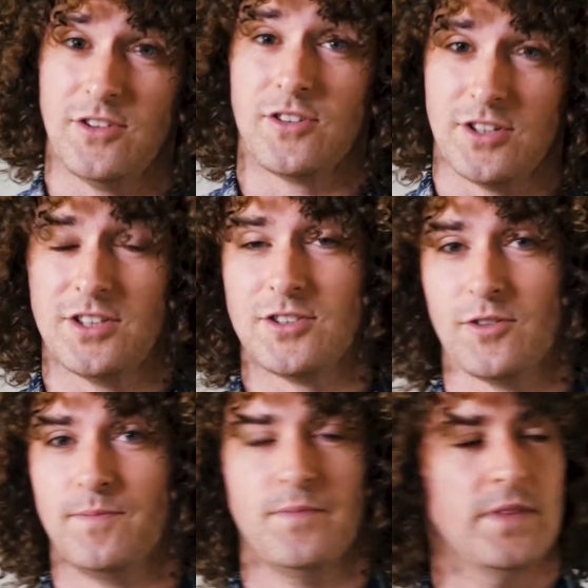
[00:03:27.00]
not good at
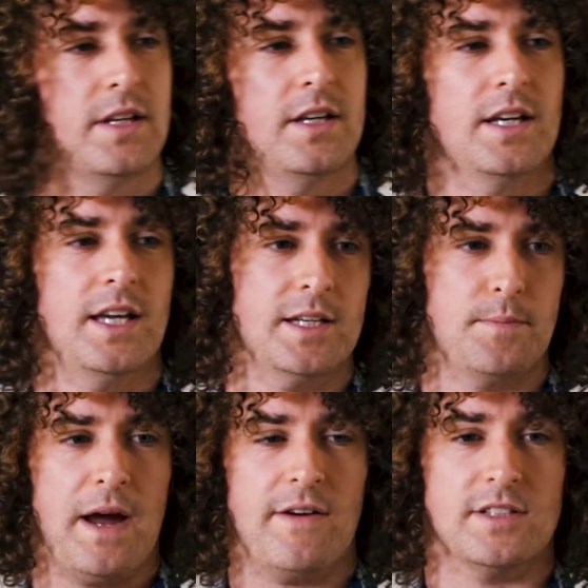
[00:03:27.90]
all. In
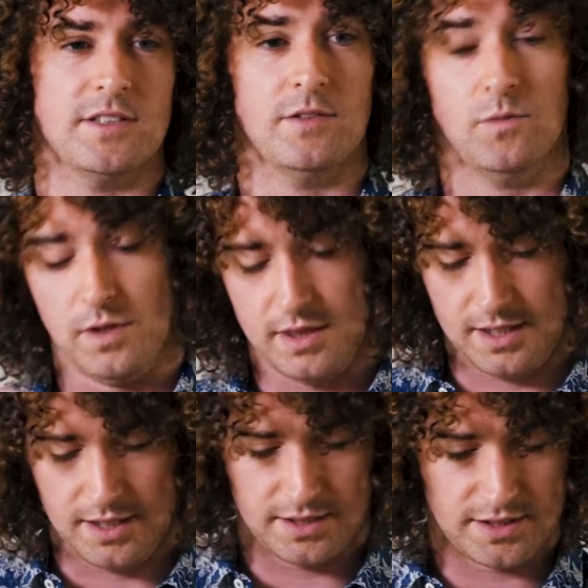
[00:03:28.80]
comparison with
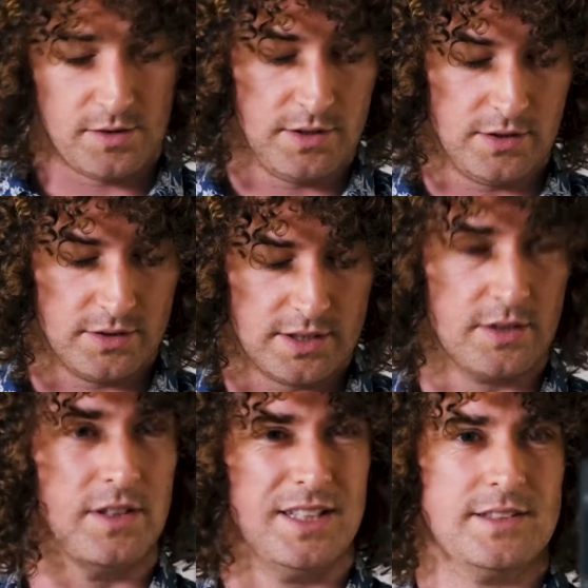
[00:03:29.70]
the Sony
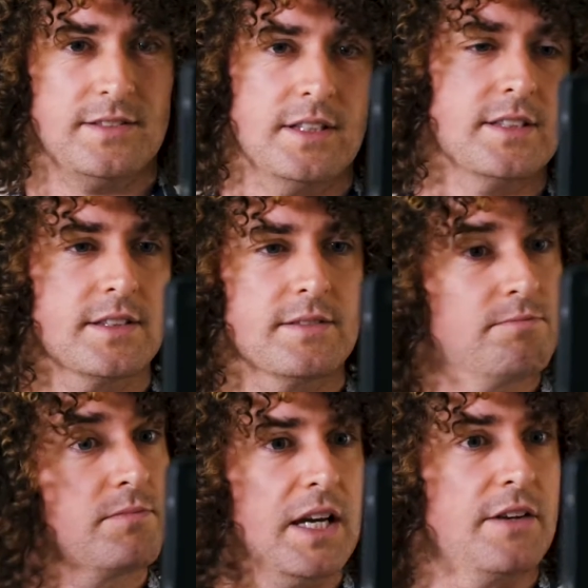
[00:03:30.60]
audio, that's
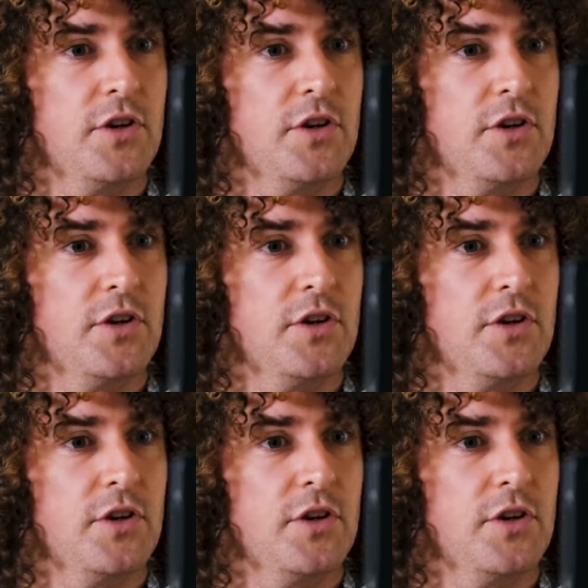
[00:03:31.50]
kind of